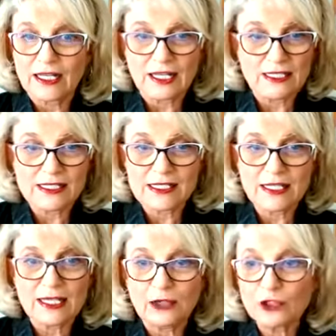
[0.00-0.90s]
it's
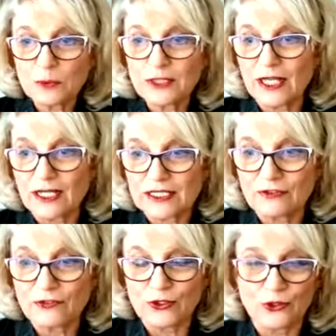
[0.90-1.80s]

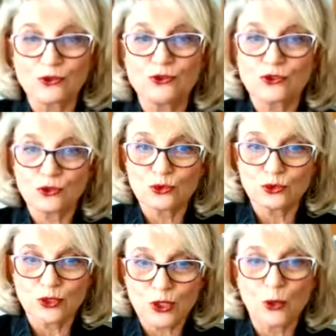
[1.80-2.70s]
counterproductive for you
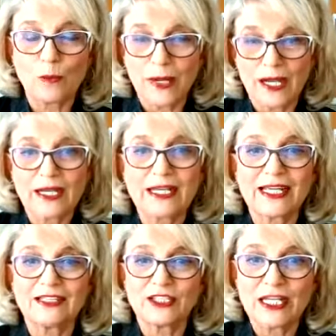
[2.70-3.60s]
to go back
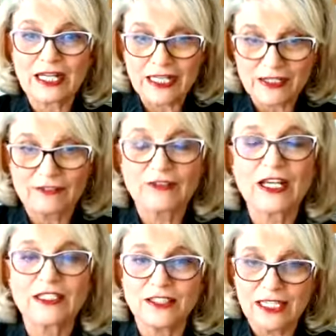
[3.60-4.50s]
and relive
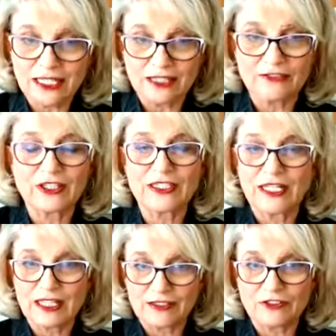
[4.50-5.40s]
and relive and
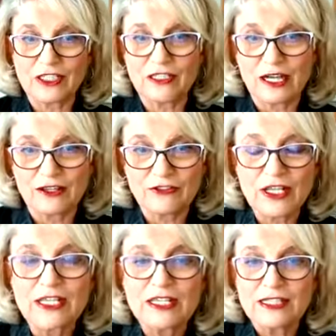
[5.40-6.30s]
relive the life
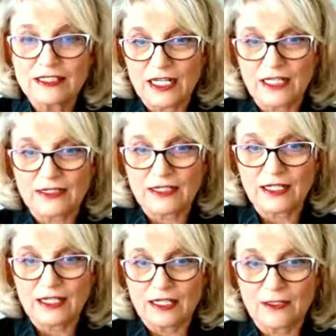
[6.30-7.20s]
that
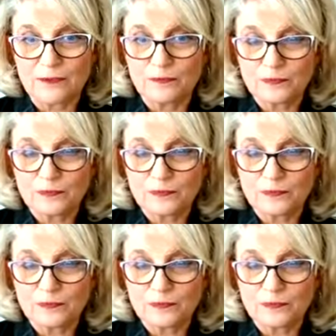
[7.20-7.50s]
um,